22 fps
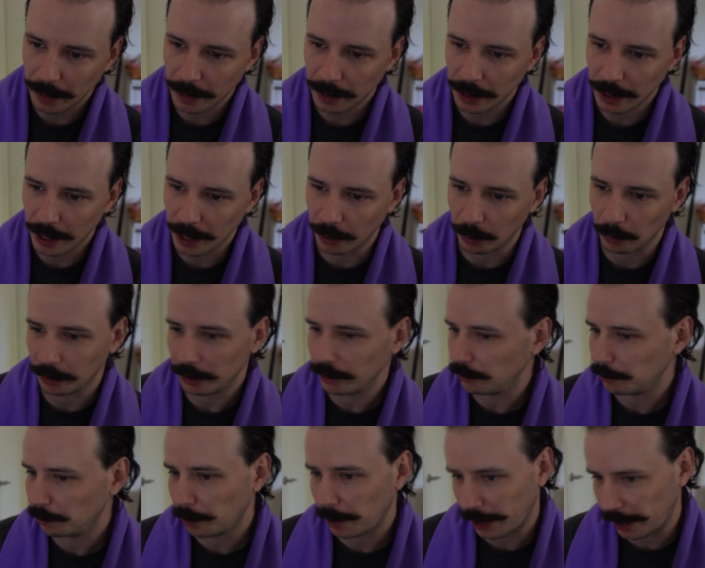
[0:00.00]
and only
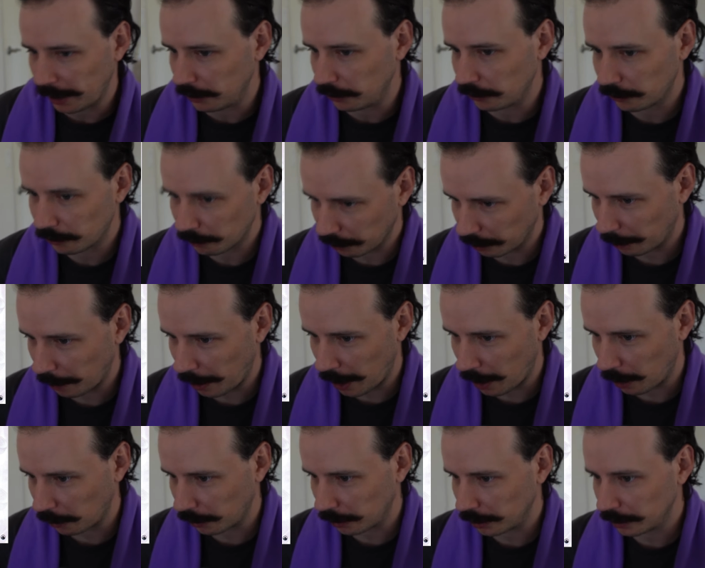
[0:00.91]
pays 3
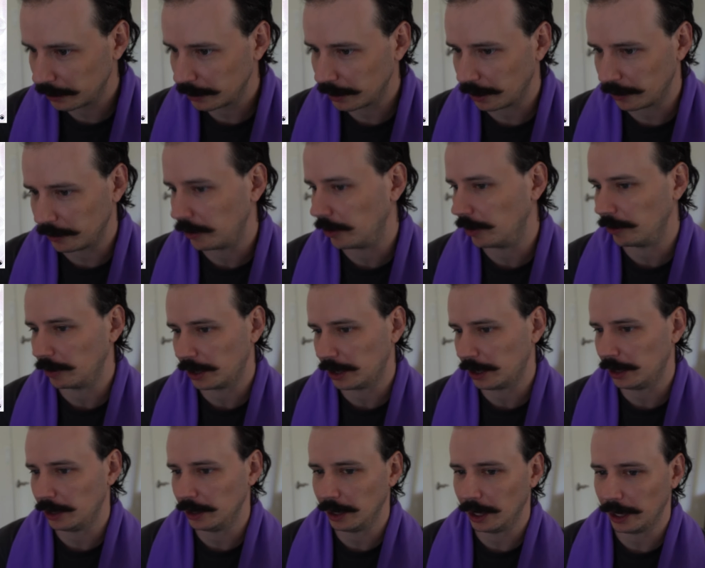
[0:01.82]
power until
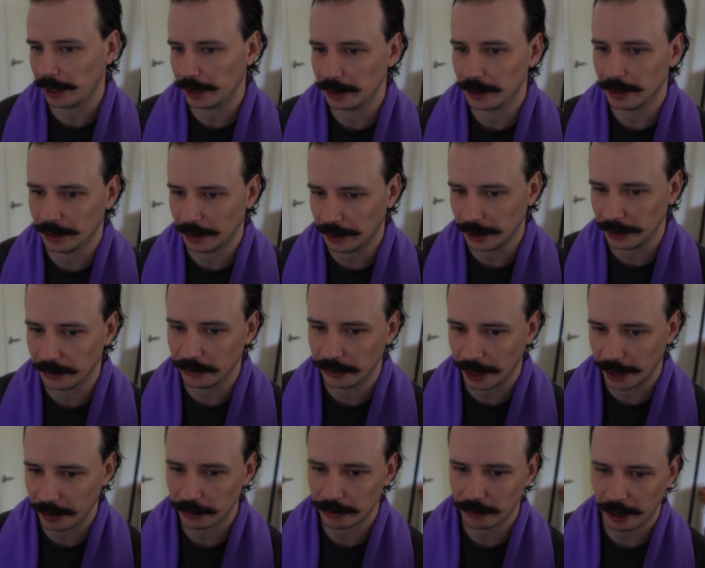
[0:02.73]
he like needs an
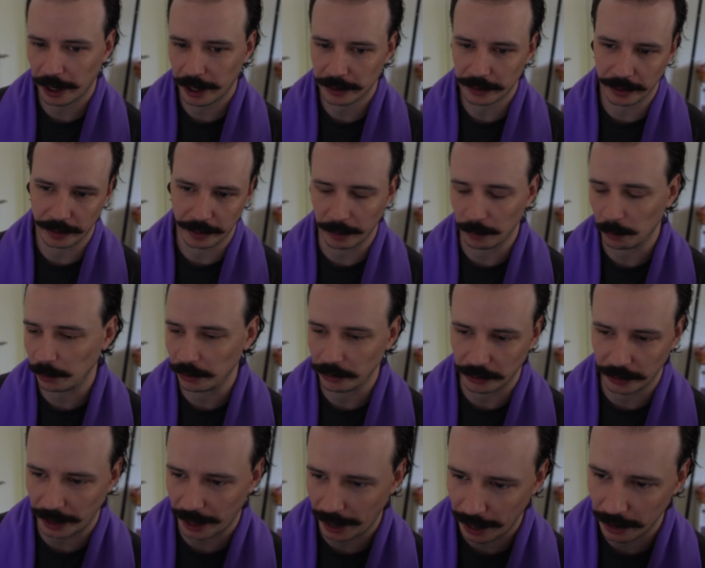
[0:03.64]
extract, and then once
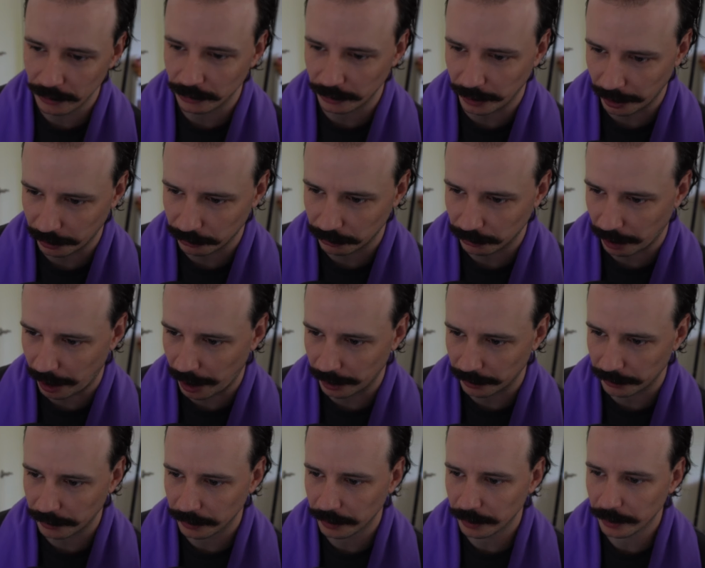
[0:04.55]
he has an
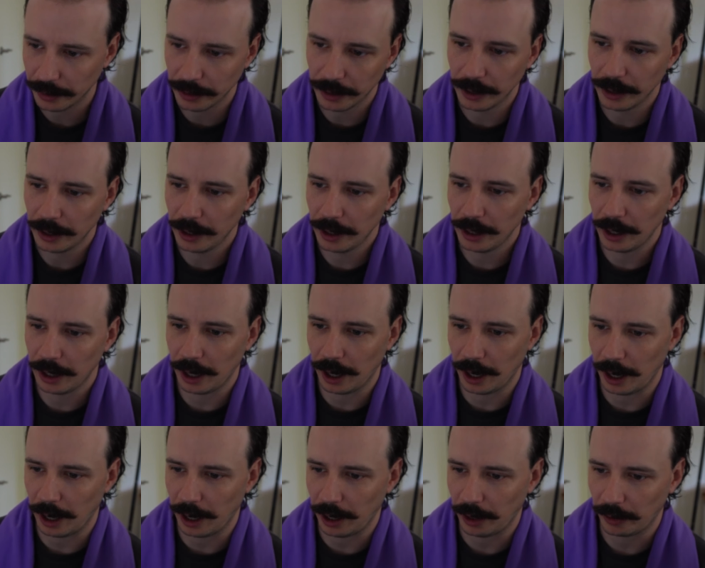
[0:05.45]
extract,
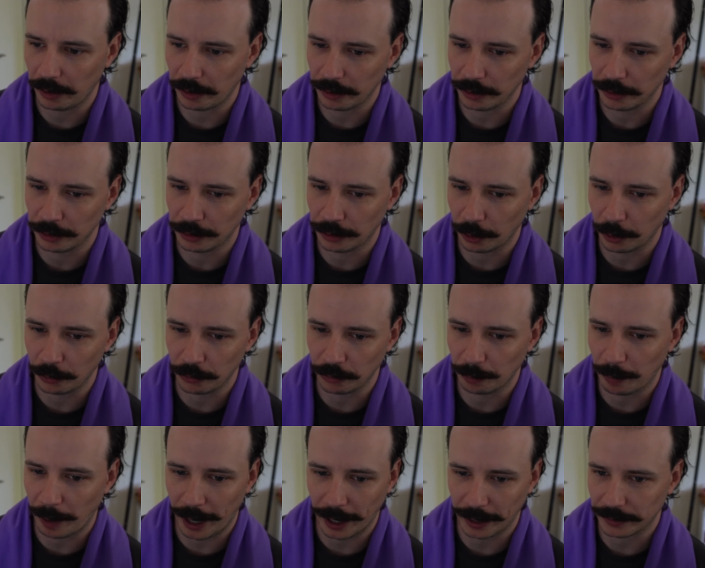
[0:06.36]
goes
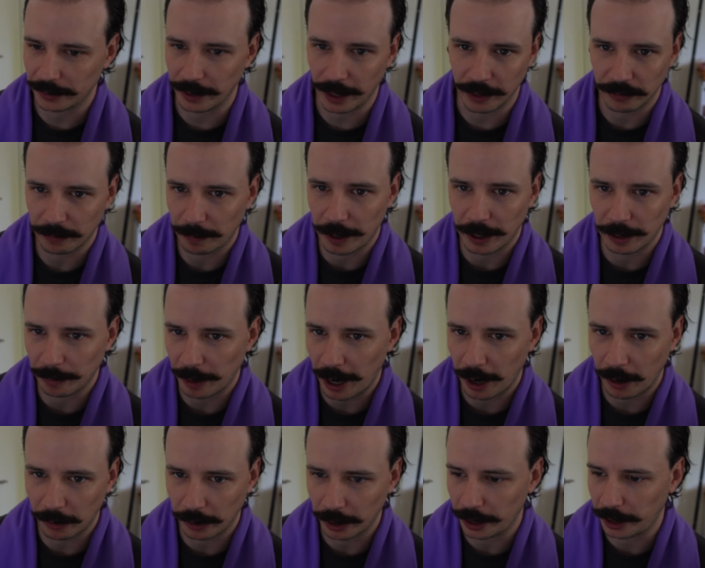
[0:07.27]
back to not spending
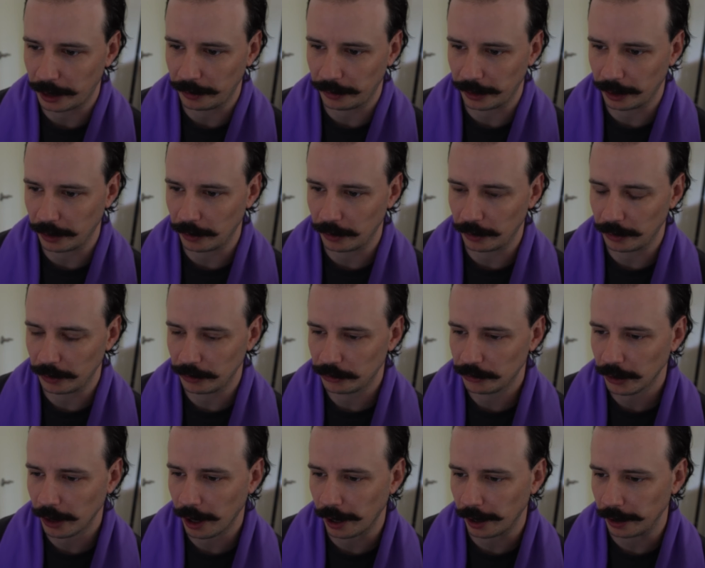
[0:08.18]
power on anything other than his
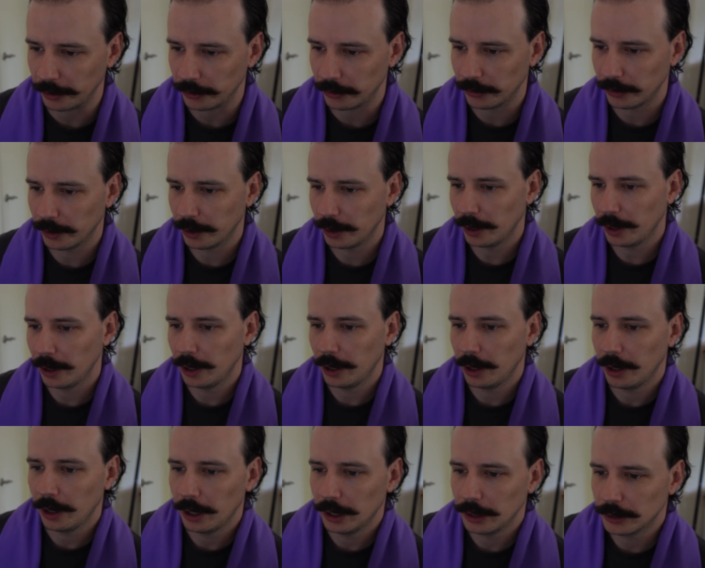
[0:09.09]
charge.
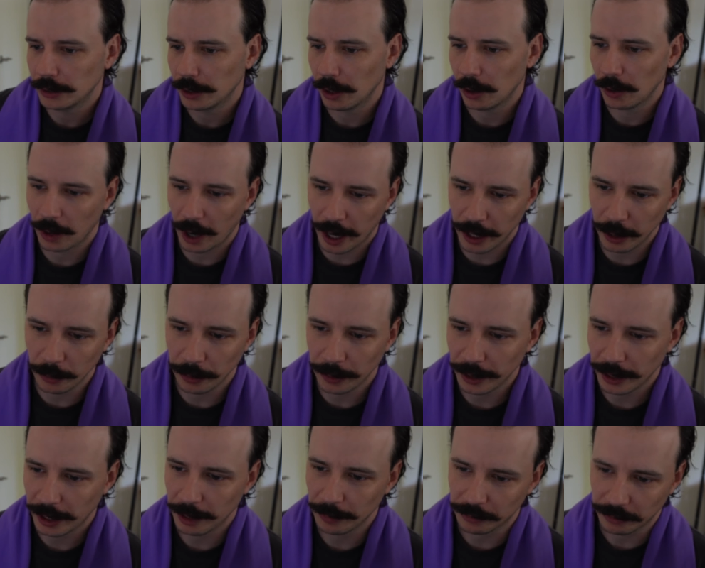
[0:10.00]
So I don't
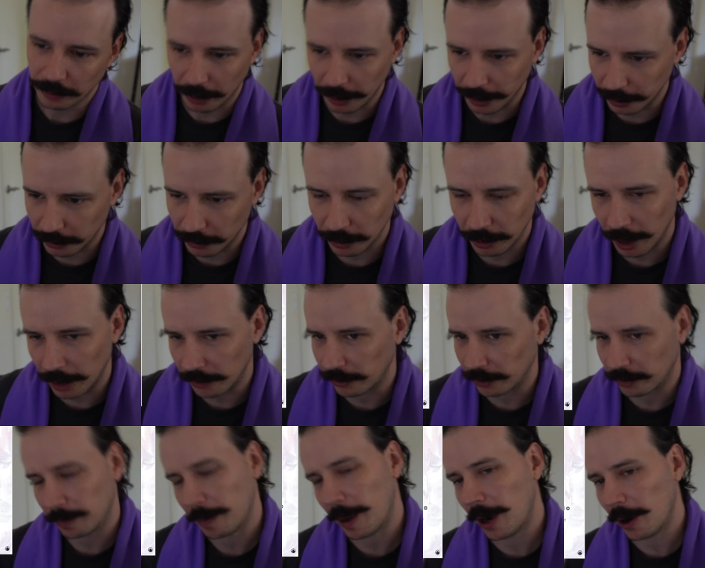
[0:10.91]
think him starting a turn on
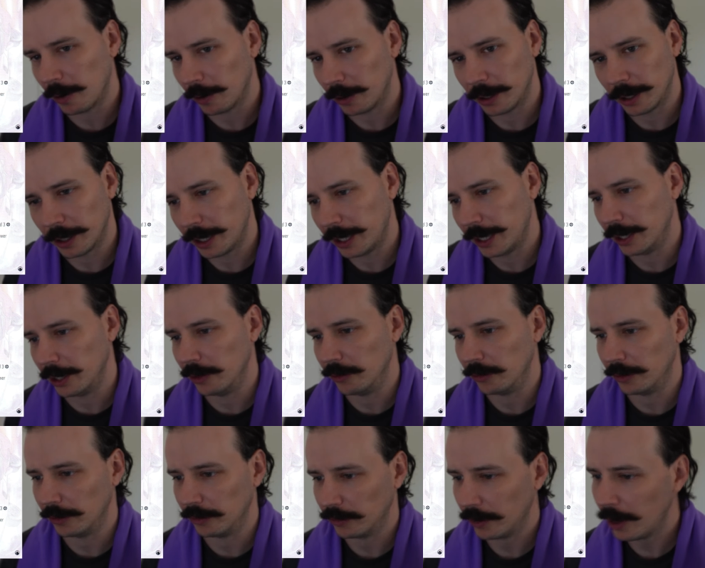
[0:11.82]
6 power
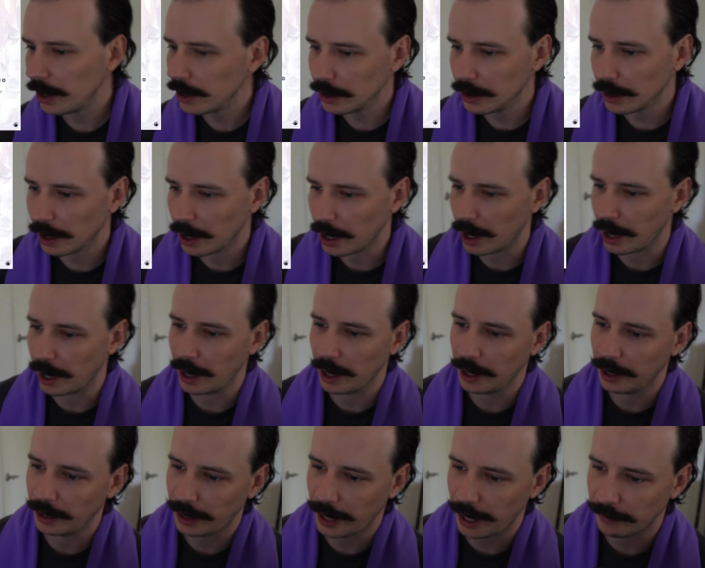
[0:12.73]
is insane,
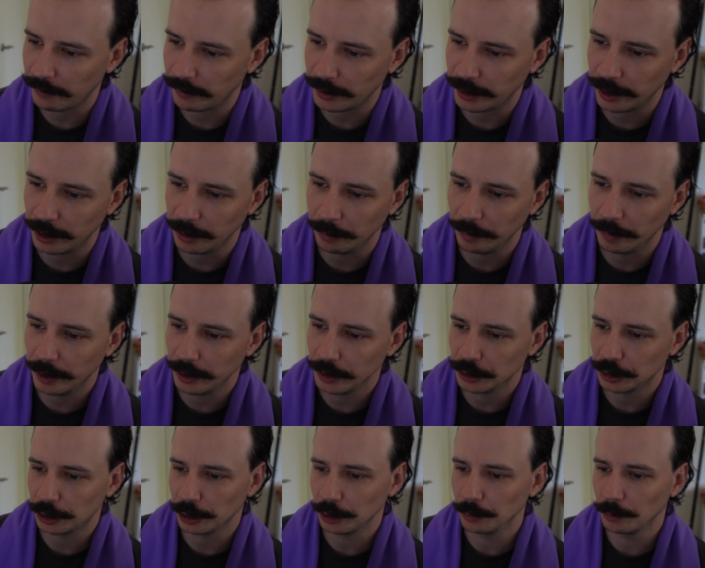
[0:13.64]
and having him
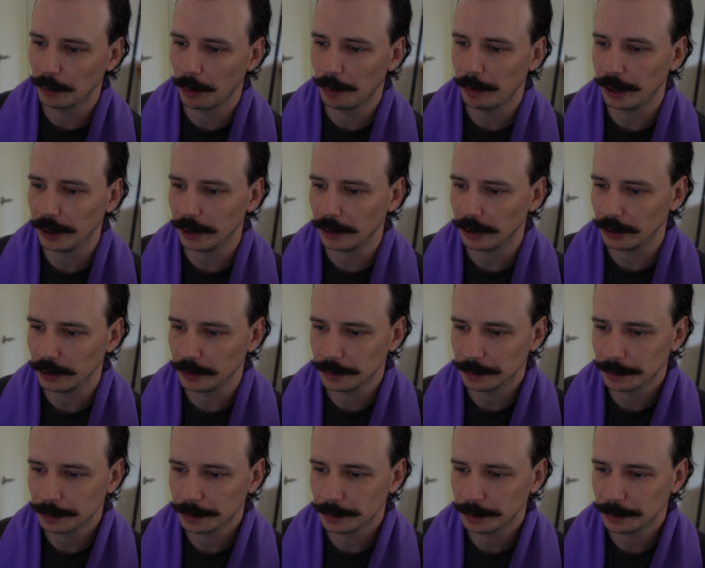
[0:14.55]
shield mobile